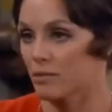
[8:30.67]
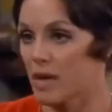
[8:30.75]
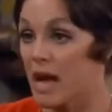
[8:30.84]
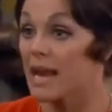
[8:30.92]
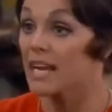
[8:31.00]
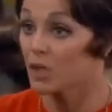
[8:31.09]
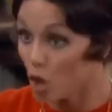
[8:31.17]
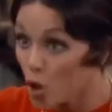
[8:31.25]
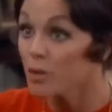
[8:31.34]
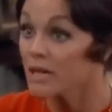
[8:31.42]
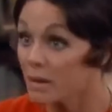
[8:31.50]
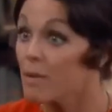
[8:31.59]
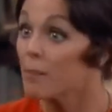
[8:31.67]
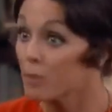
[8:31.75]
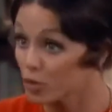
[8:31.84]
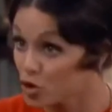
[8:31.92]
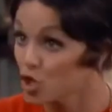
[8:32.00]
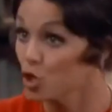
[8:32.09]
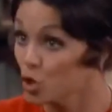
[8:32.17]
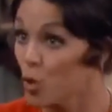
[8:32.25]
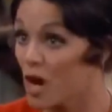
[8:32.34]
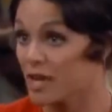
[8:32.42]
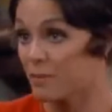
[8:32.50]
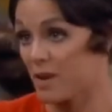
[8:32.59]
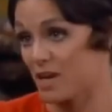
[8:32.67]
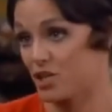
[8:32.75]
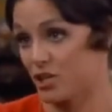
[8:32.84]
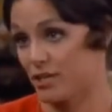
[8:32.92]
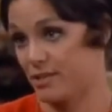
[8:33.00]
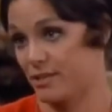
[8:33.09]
and I can only come up with two occupations.